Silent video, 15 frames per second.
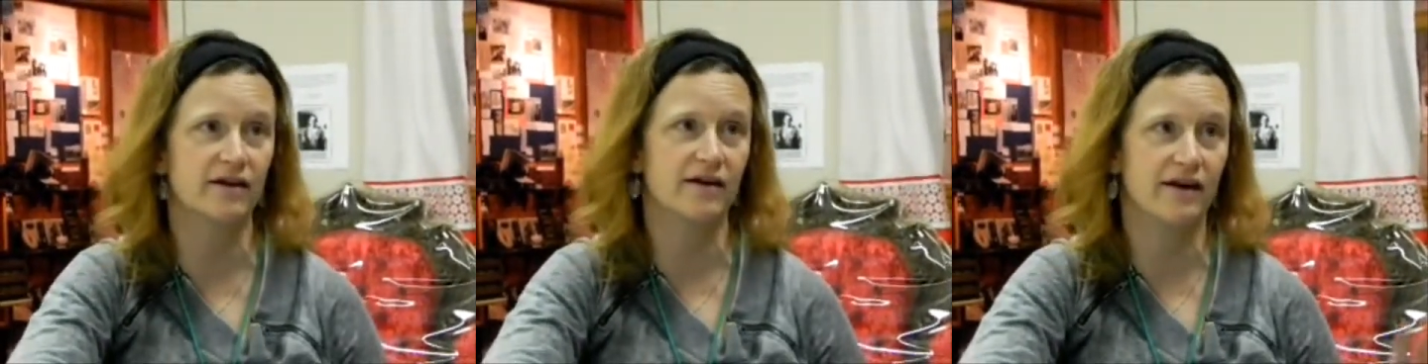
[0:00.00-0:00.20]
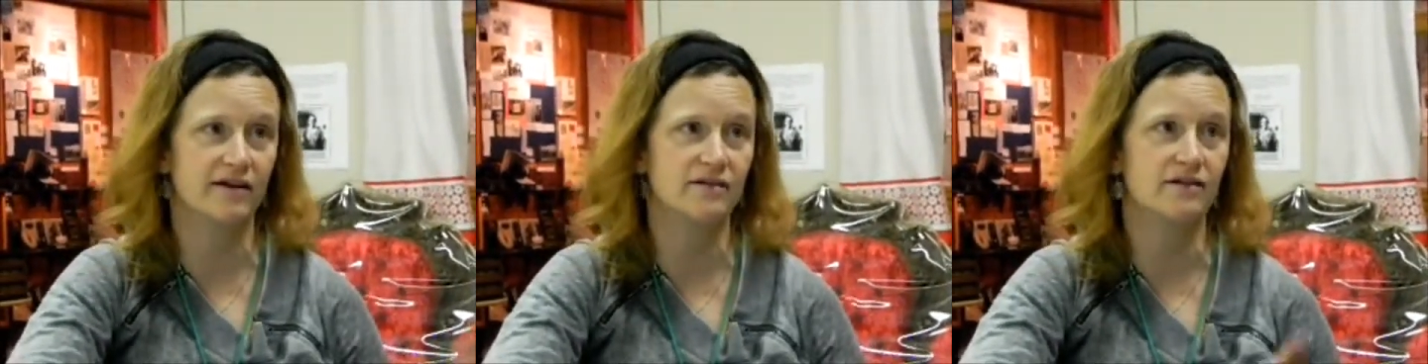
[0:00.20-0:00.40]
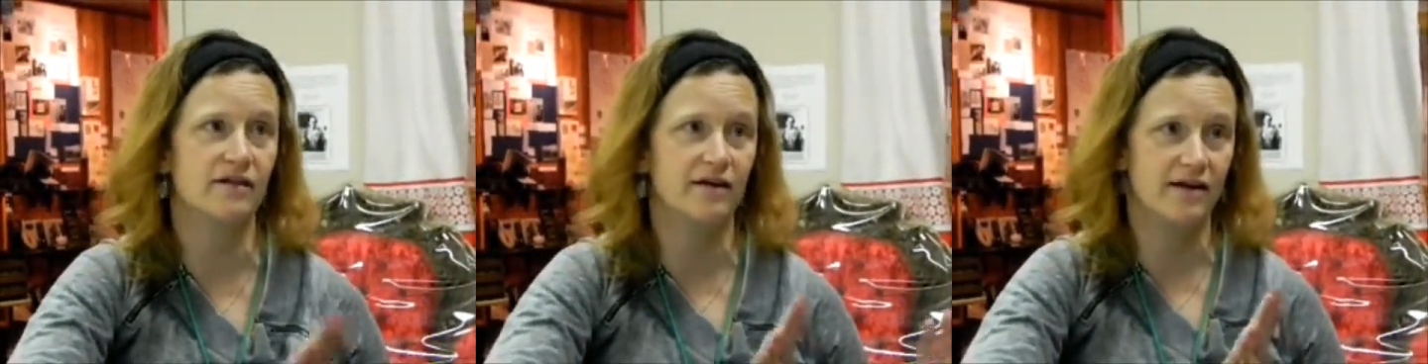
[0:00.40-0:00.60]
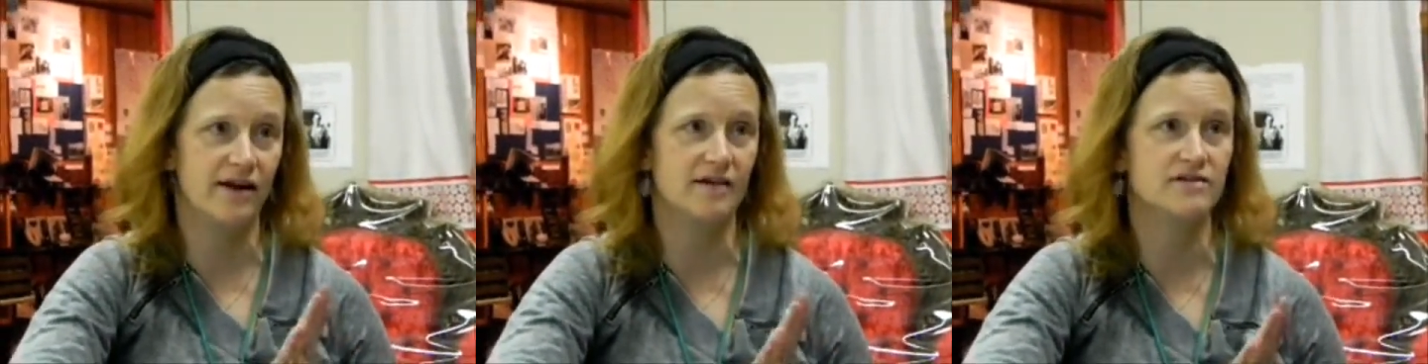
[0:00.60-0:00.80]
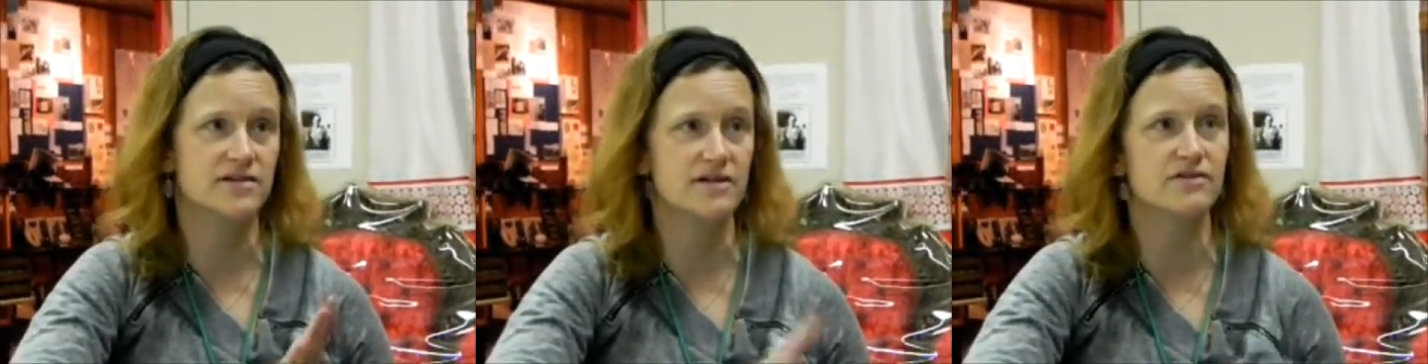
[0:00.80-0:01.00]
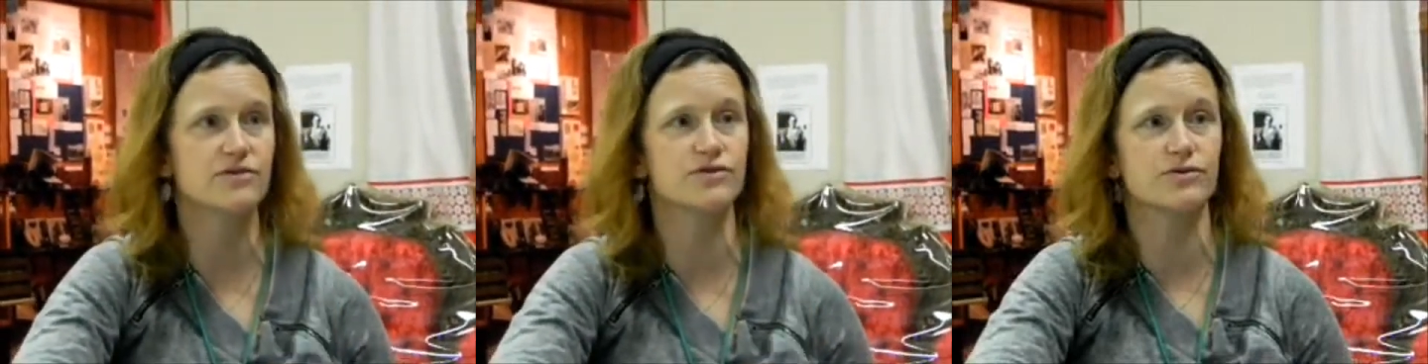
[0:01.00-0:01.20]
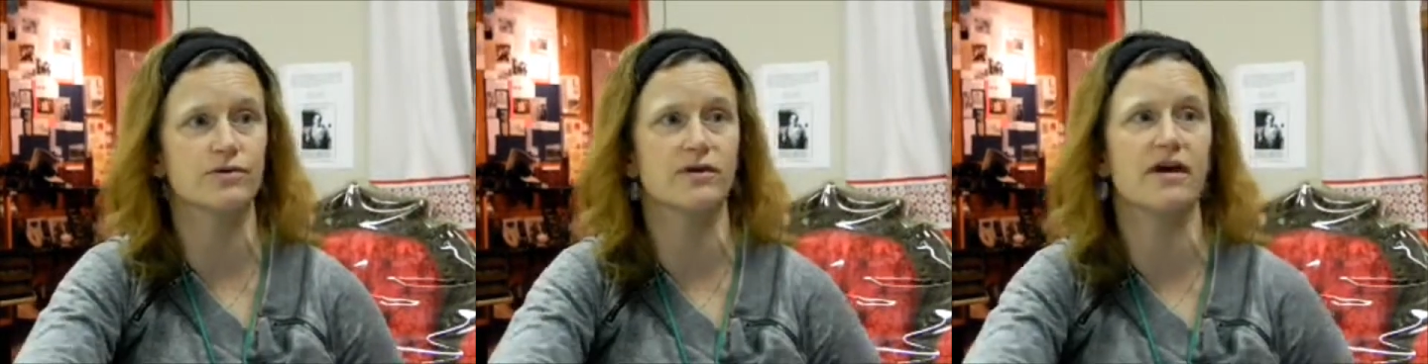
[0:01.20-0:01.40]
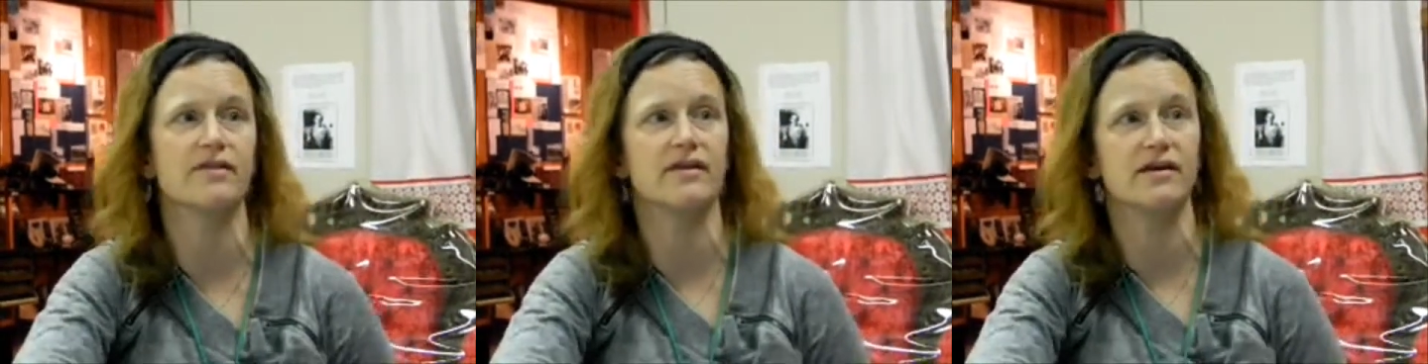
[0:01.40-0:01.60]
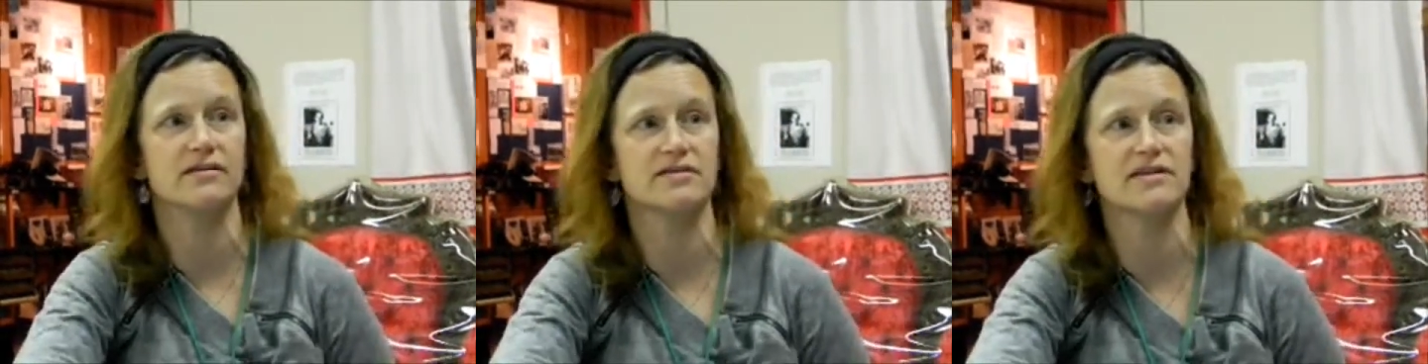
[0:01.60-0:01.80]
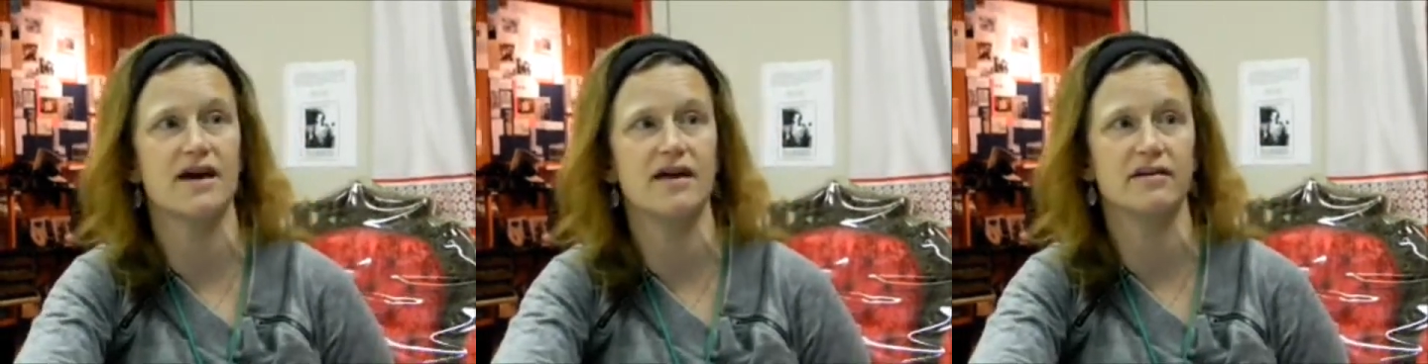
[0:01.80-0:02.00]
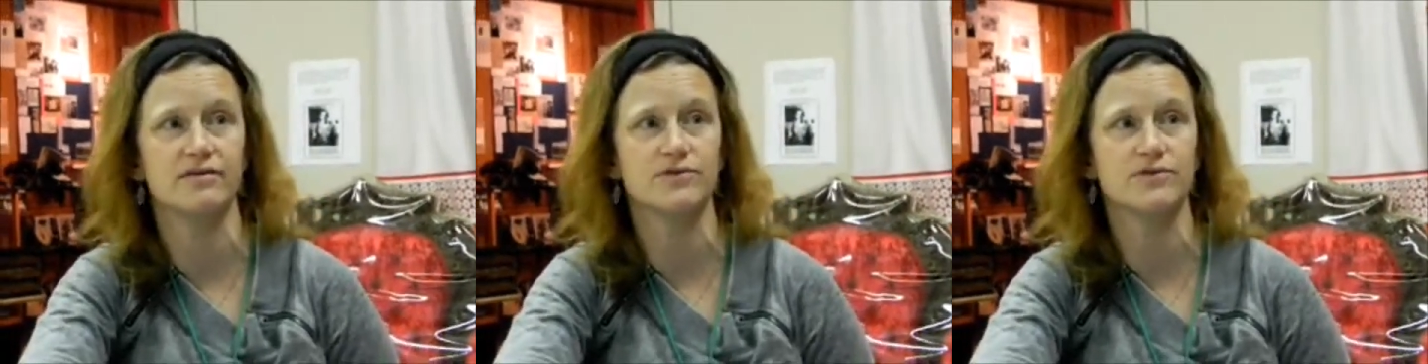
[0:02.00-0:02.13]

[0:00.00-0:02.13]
antique store on the inside,